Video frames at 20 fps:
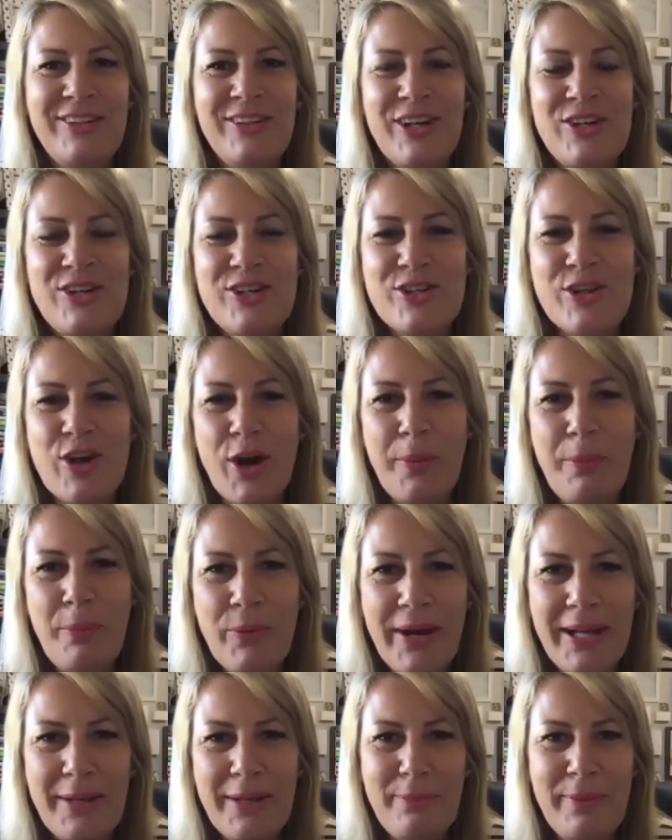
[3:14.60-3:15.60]
just
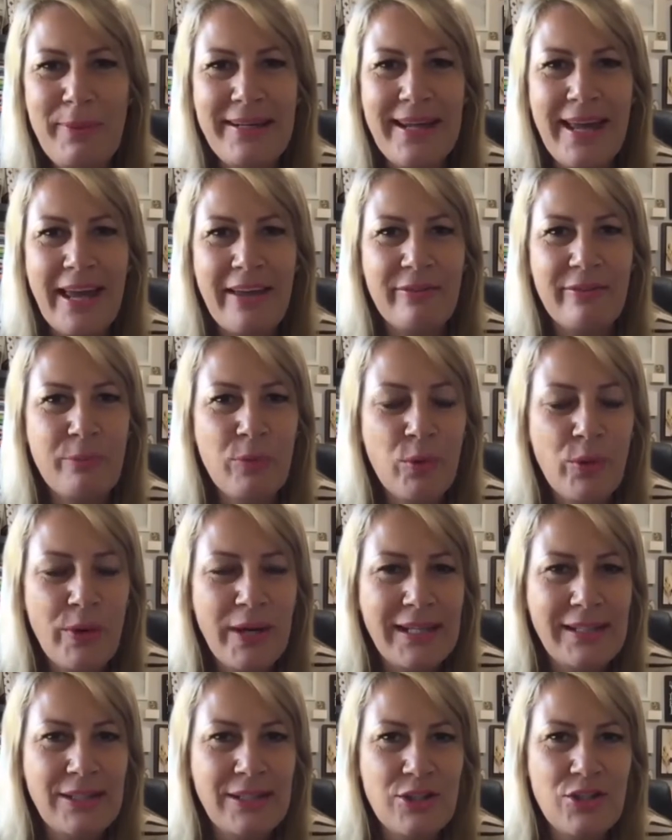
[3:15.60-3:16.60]
operate better, have more
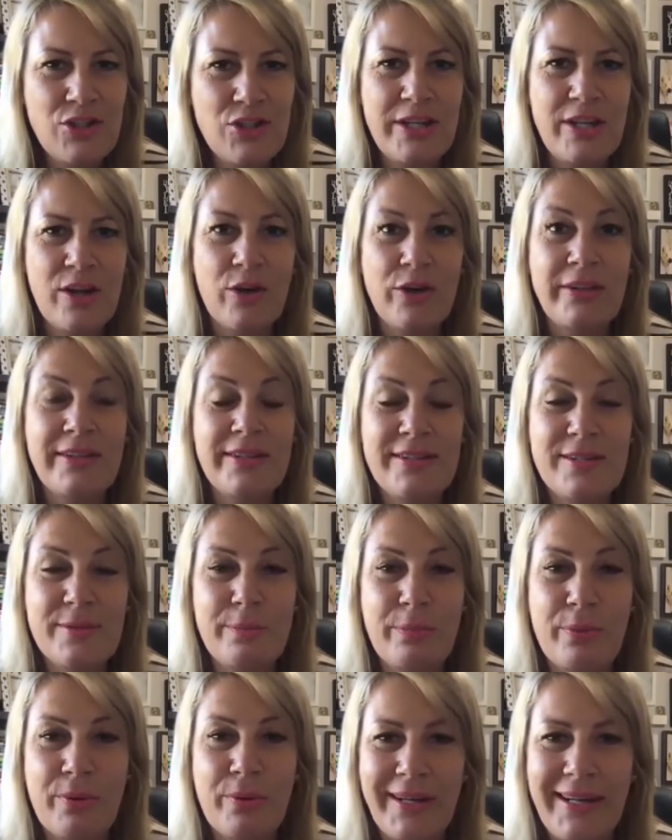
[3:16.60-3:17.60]
energy on this
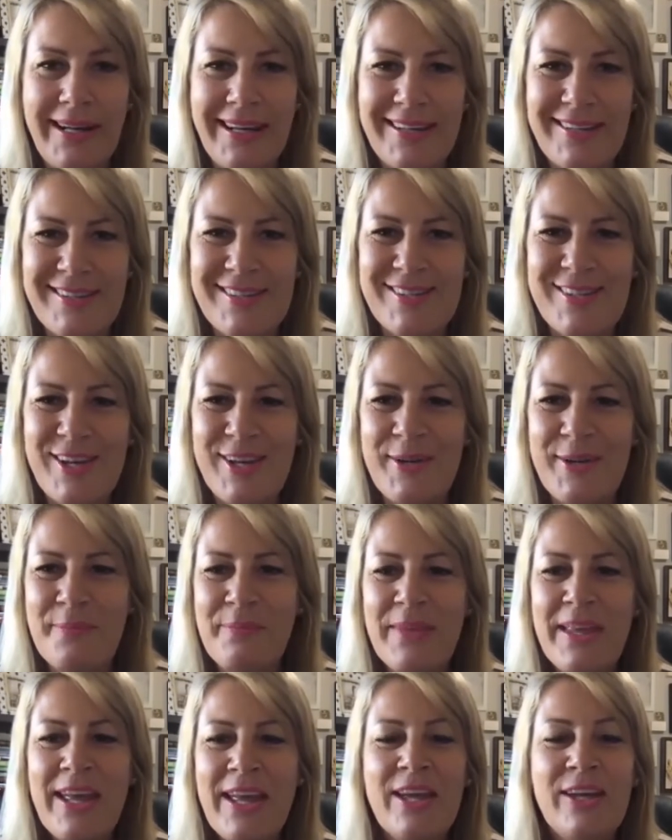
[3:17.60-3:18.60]
product. So
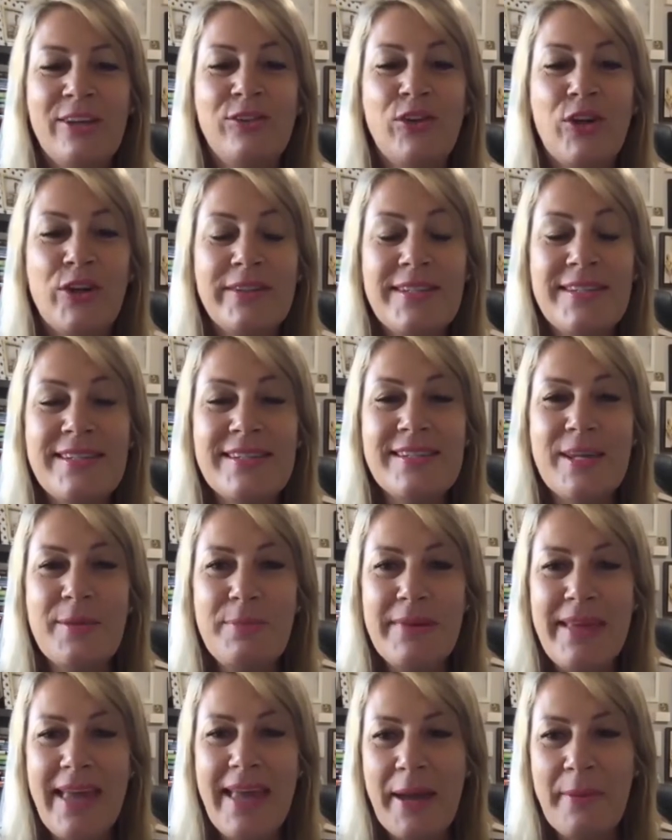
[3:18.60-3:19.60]
Dr. Skip
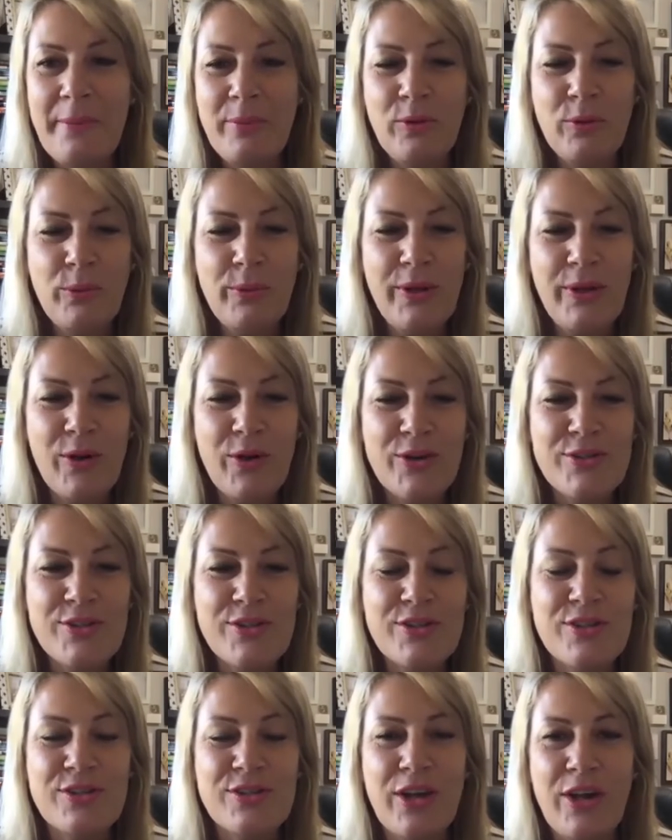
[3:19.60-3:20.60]
Campbell, we are
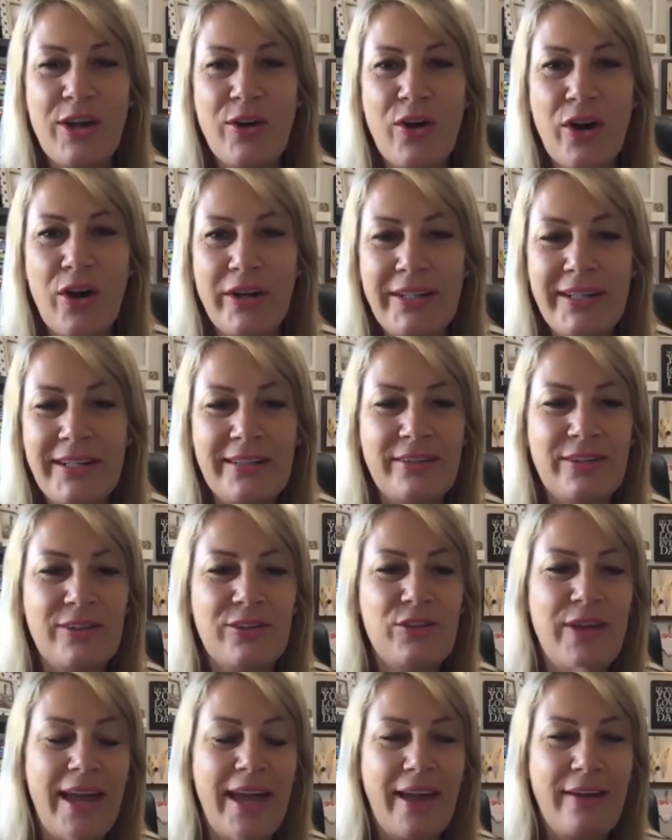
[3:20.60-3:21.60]
so honored
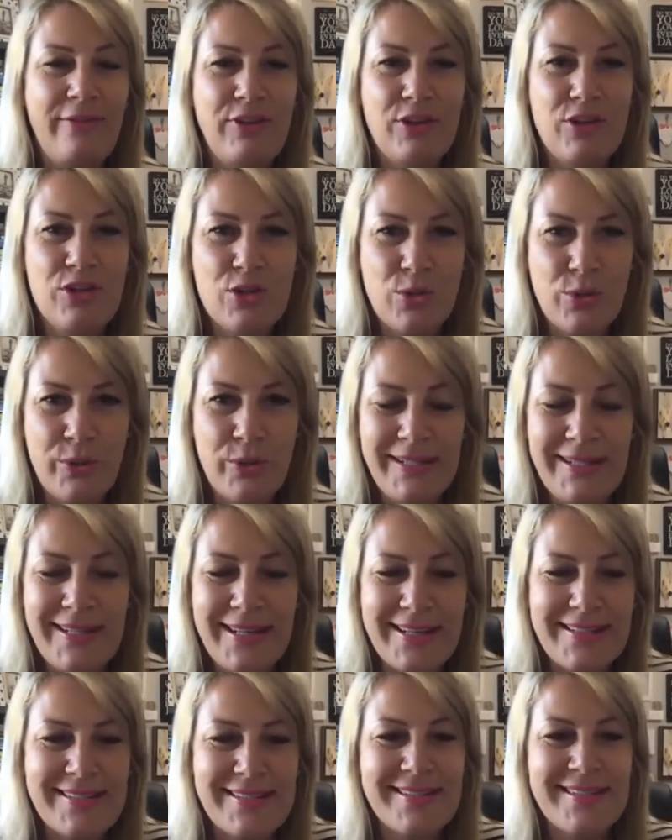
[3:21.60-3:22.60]
to have you join
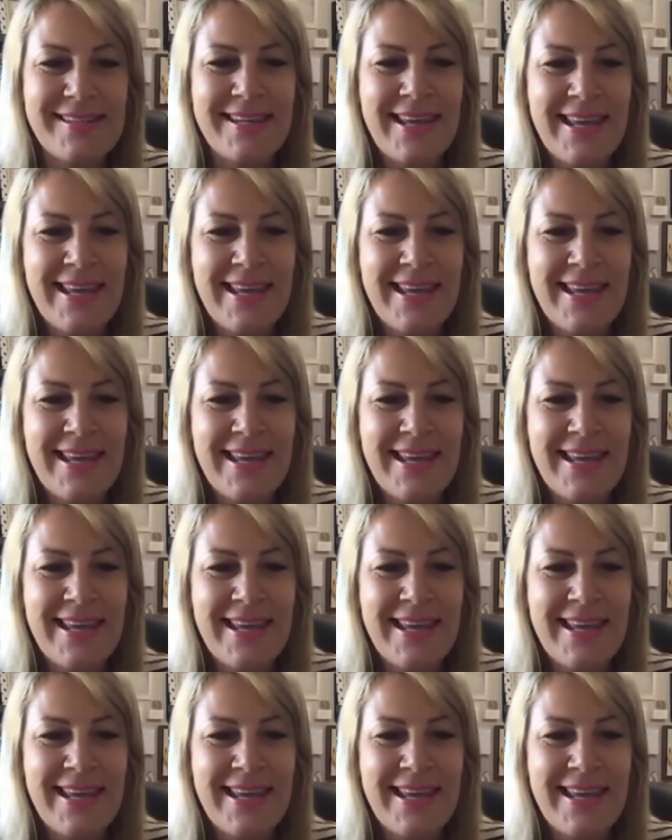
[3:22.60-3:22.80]
us.